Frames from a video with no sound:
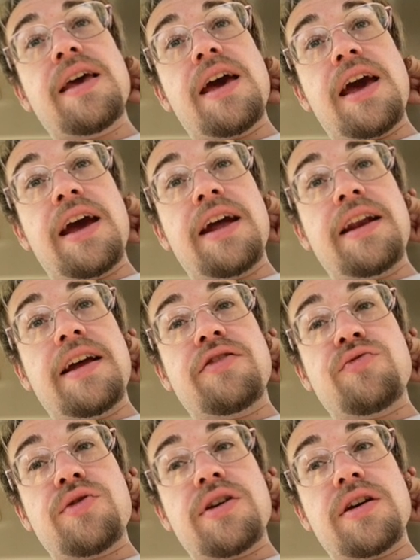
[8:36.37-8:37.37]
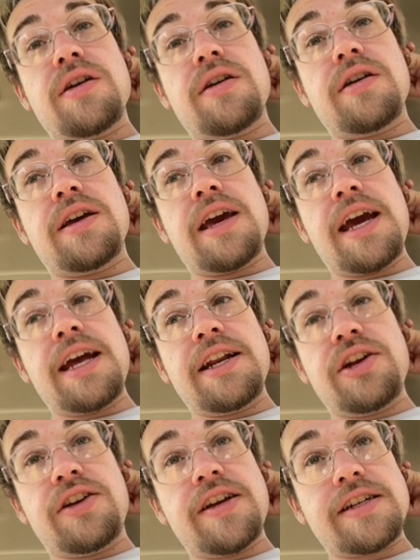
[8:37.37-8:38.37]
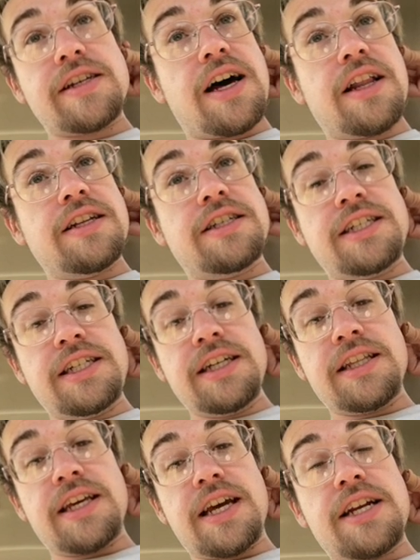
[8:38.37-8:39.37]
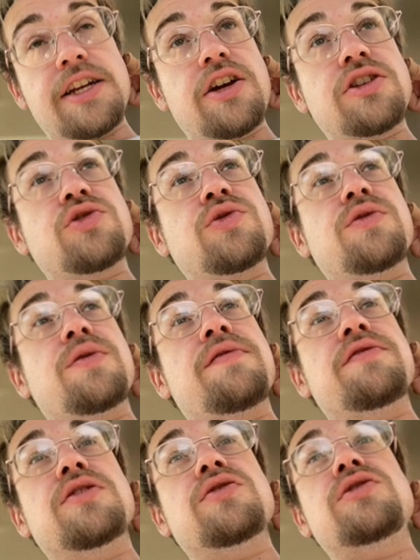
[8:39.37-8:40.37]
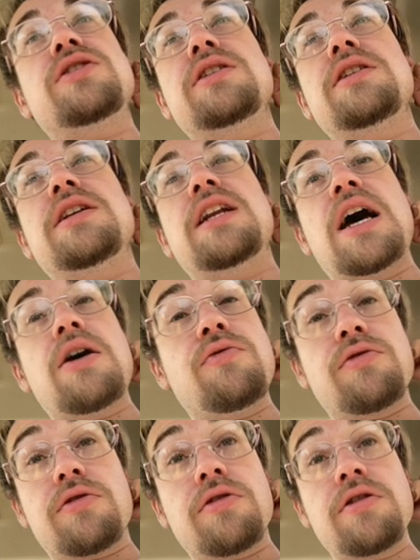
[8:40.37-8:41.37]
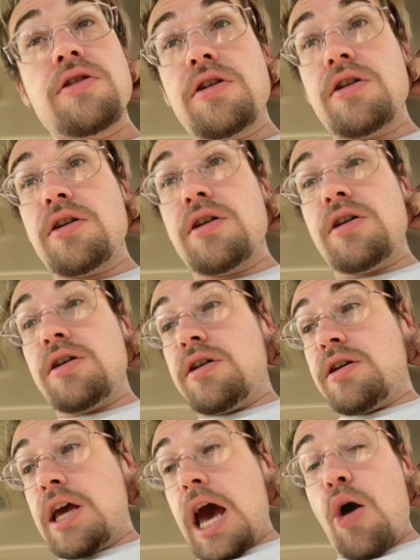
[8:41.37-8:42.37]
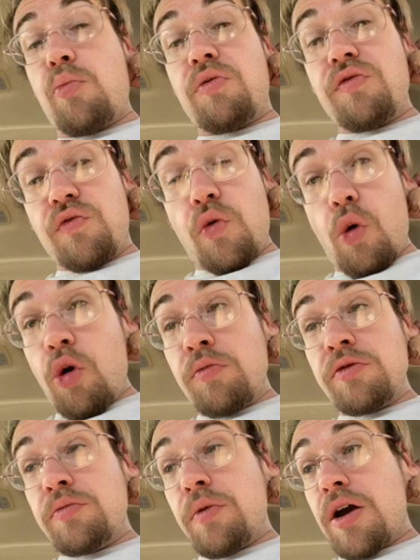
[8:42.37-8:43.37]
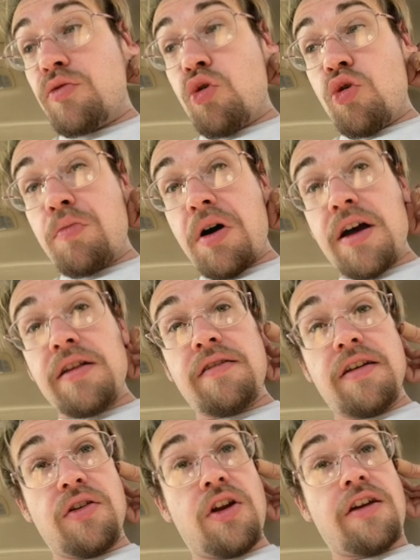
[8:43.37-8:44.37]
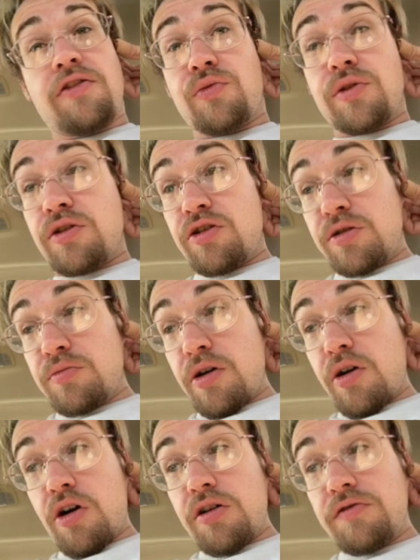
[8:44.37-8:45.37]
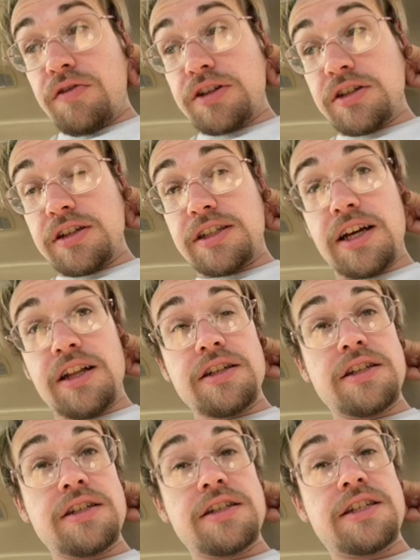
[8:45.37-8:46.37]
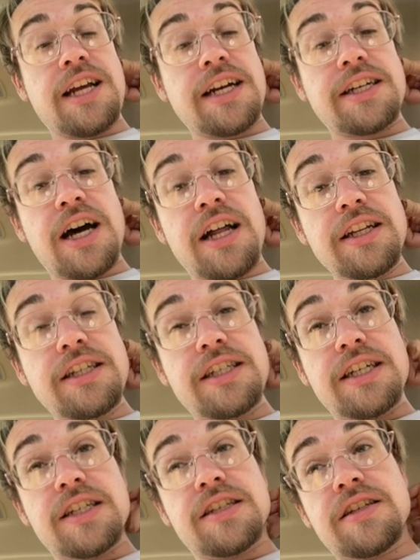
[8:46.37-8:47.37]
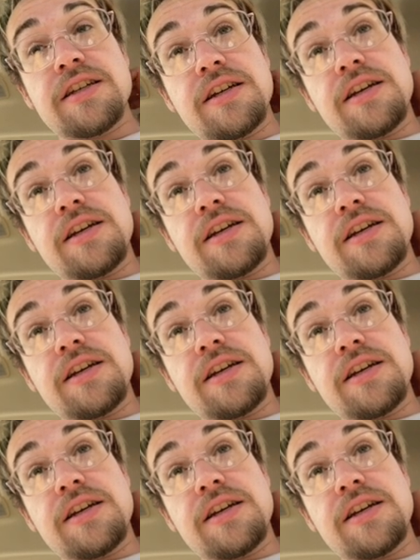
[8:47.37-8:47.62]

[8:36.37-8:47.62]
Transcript: And as we gain in technology and the Industrial Revolution, and now we're outperformed by robots, and as we learn about artificial intelligence, technology is,